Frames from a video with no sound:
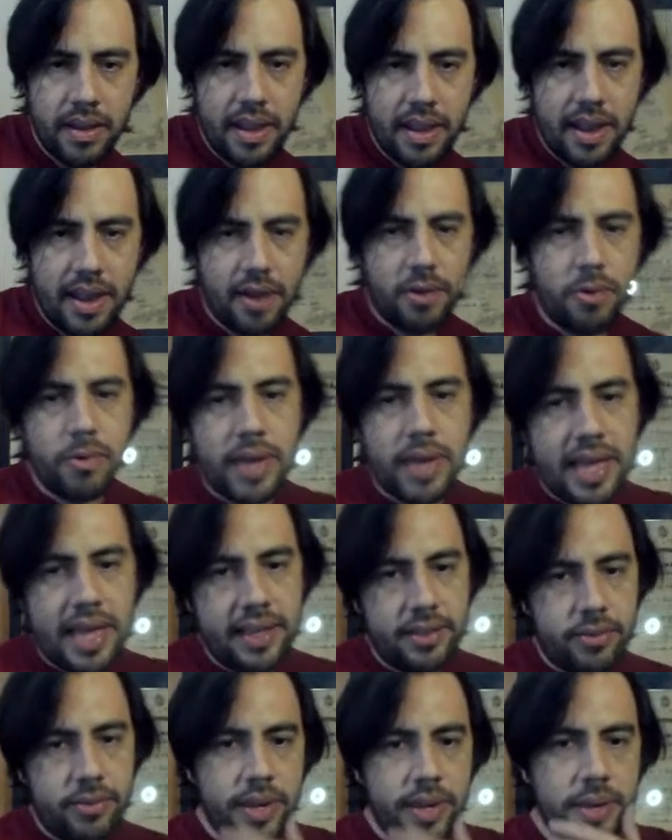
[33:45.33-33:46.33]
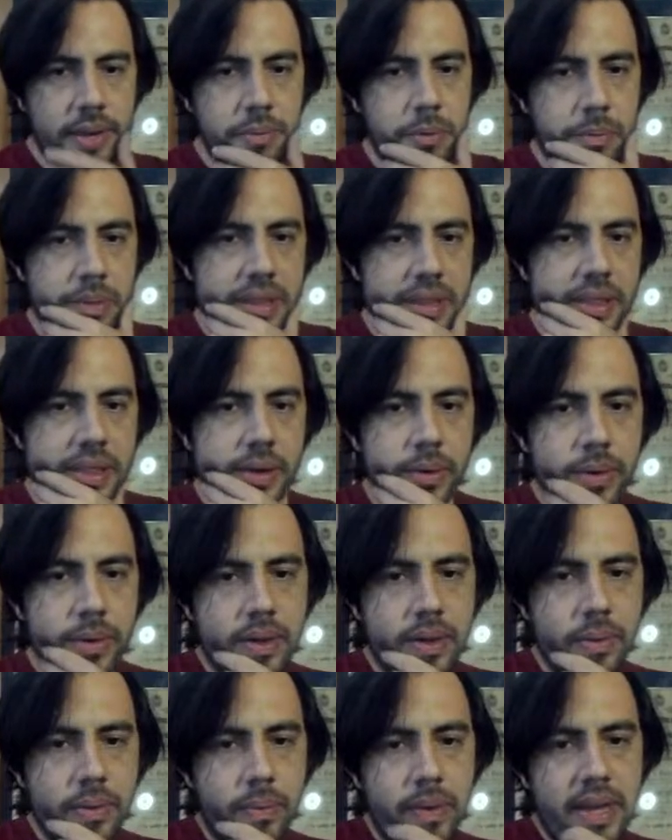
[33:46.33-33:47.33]
Yeah, rook a3 will be the
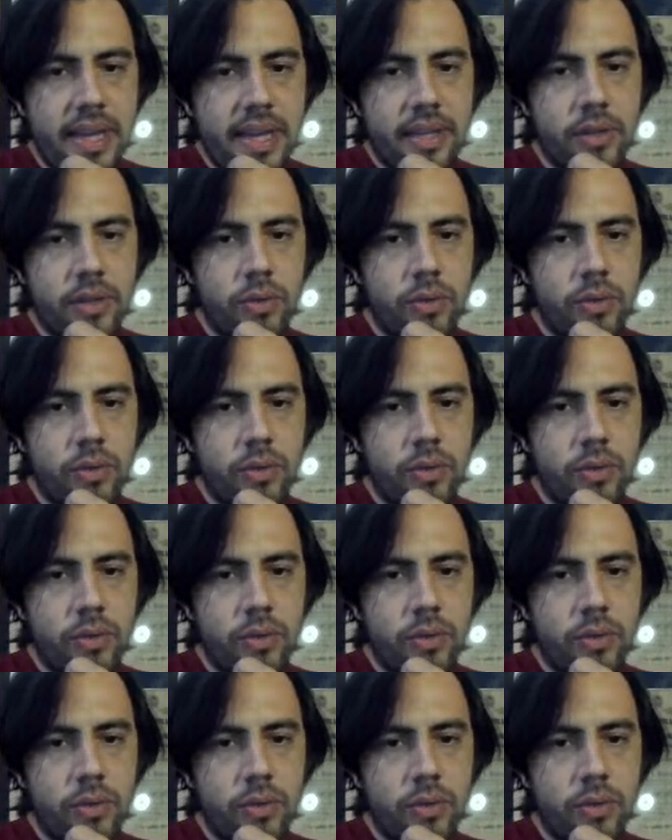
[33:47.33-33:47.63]
other way